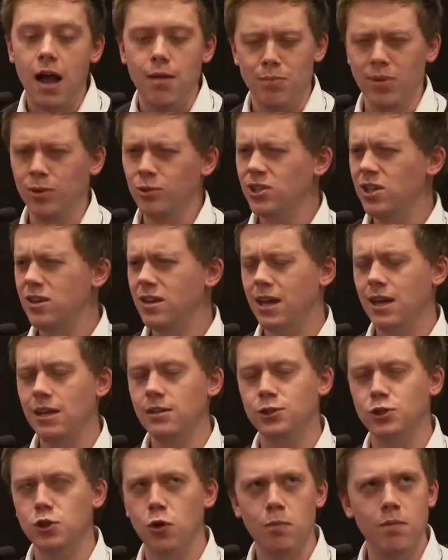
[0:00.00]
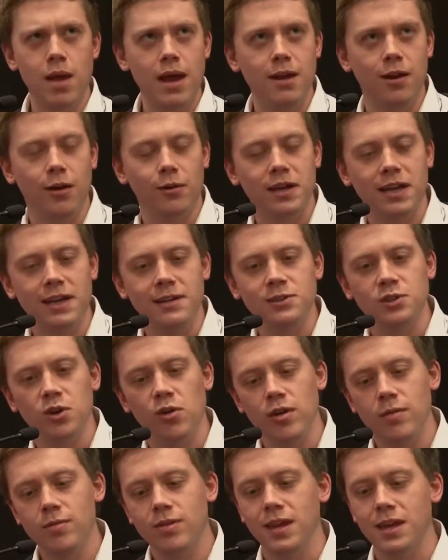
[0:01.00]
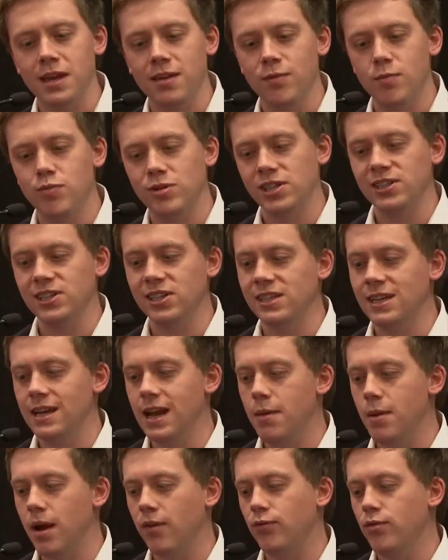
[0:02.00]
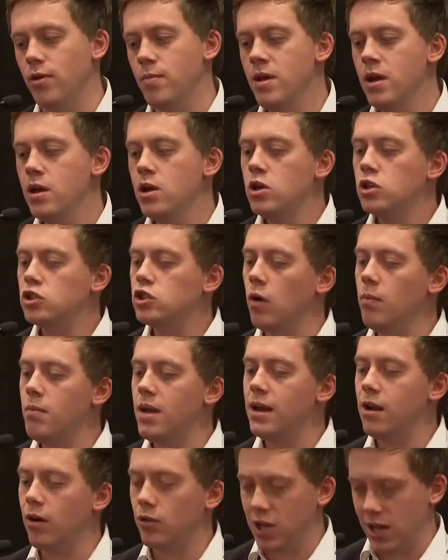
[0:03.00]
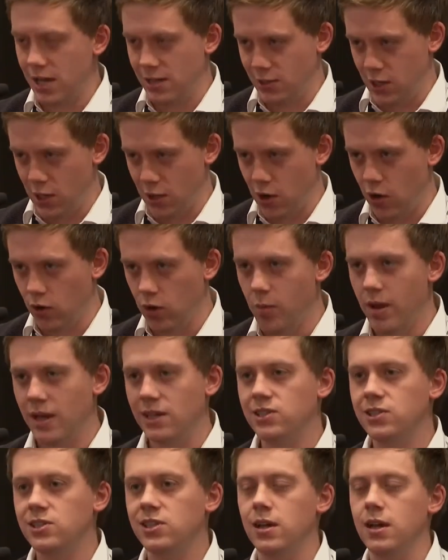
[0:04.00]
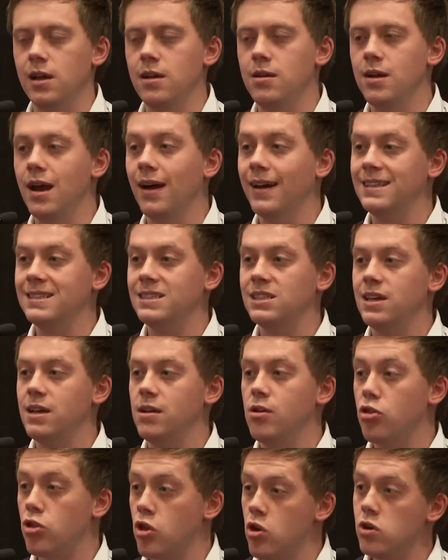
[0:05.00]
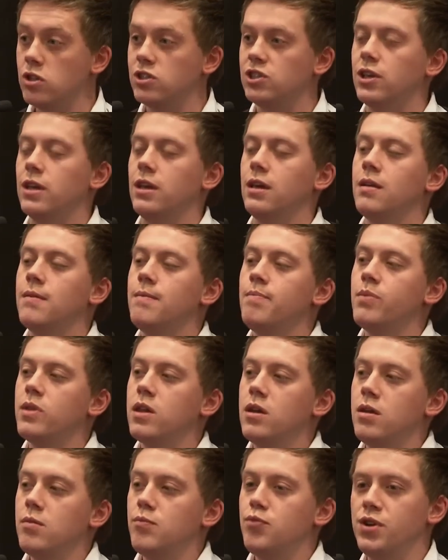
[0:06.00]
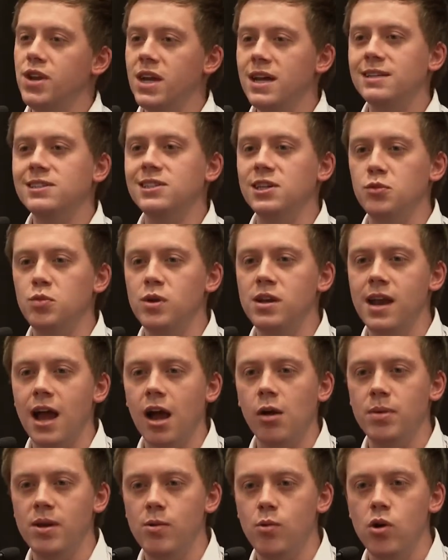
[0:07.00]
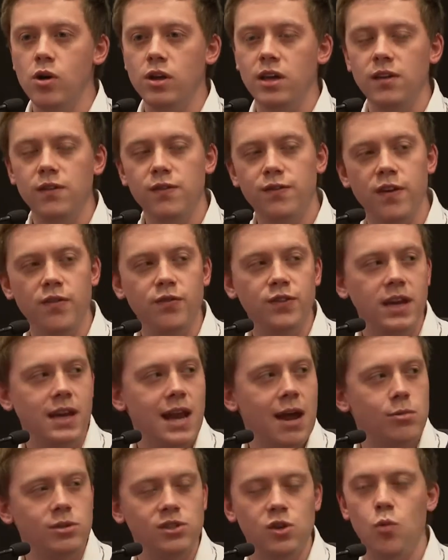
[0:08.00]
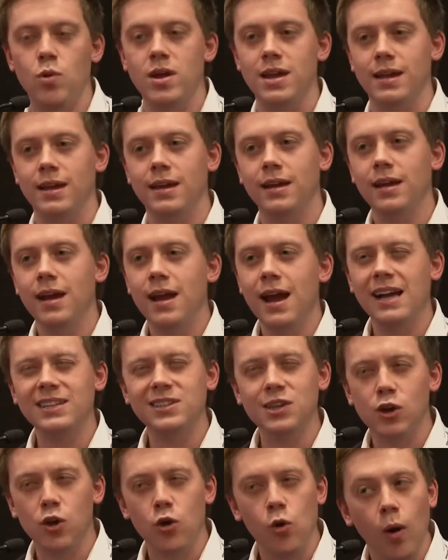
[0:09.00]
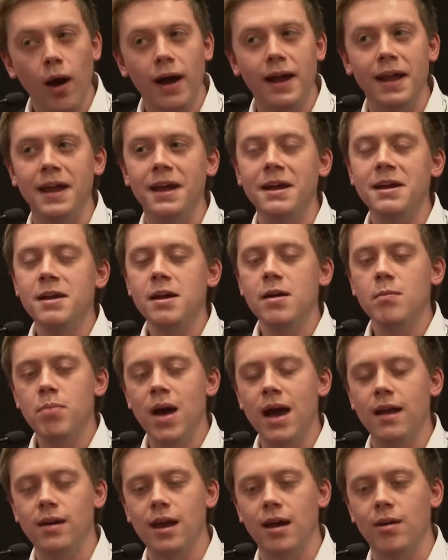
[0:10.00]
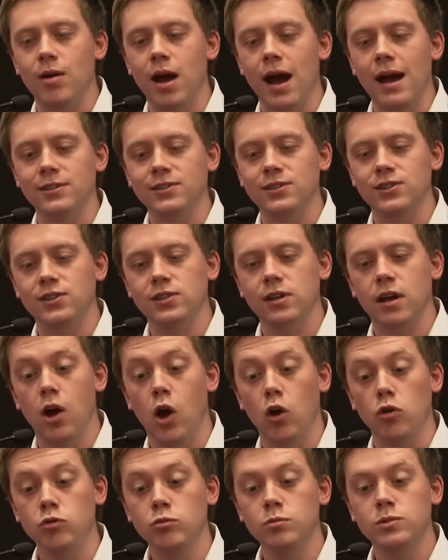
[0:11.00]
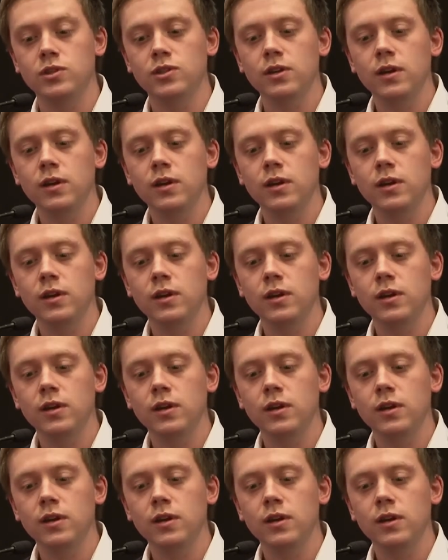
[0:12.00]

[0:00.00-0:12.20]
Milton Keynes, John Maynard Keynes, sorry, I'm thinking of a British city named after him. John Maynard Keynes, the economist, in 1930 predicted we'd now be working 15 hours a week. Hasn't quite panned out as hoped.